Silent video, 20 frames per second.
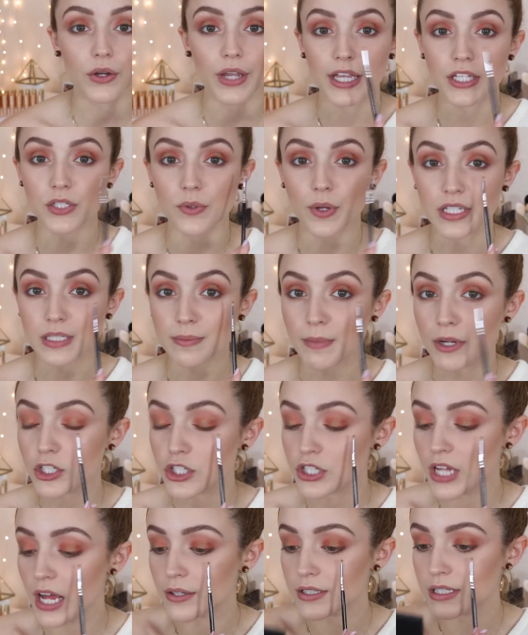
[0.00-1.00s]
Okay, so I
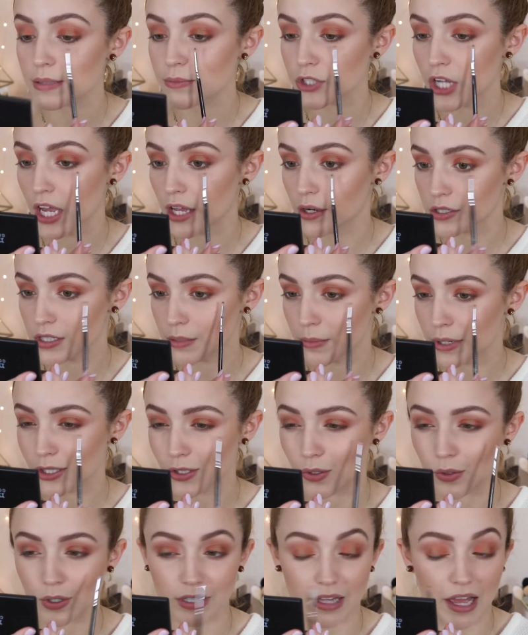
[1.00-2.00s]
smudged out some shadows on my
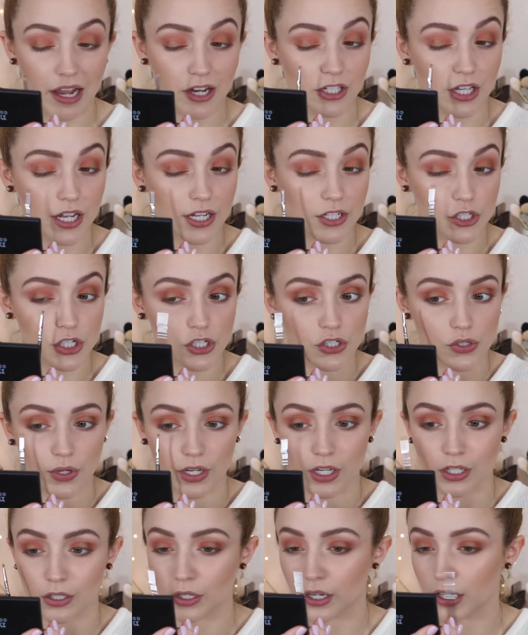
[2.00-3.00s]
lower lash line just so
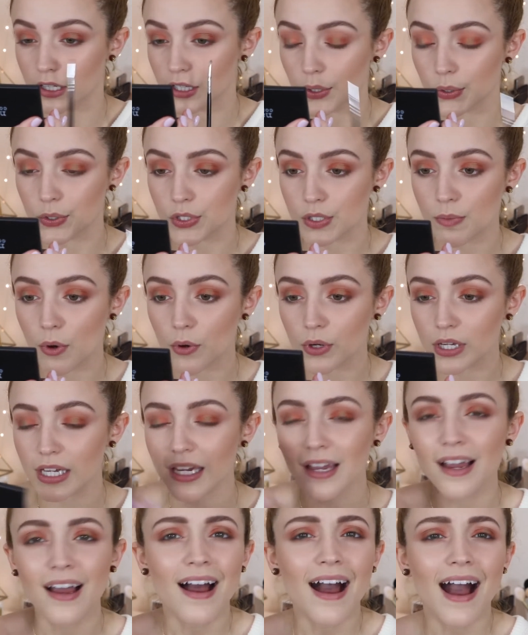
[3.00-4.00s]
it could look a little
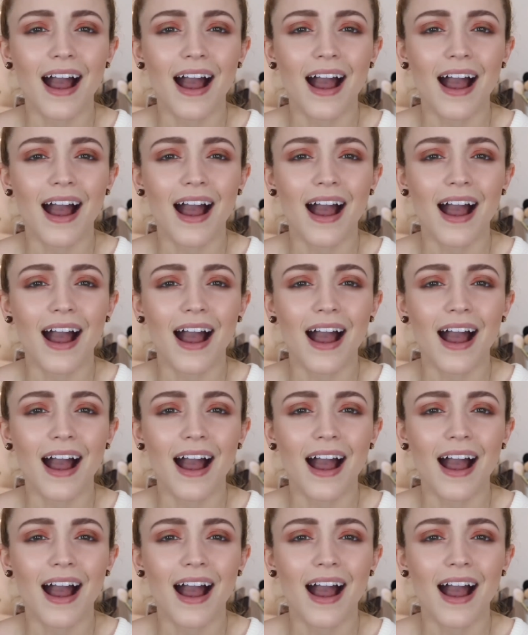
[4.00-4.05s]
smoky.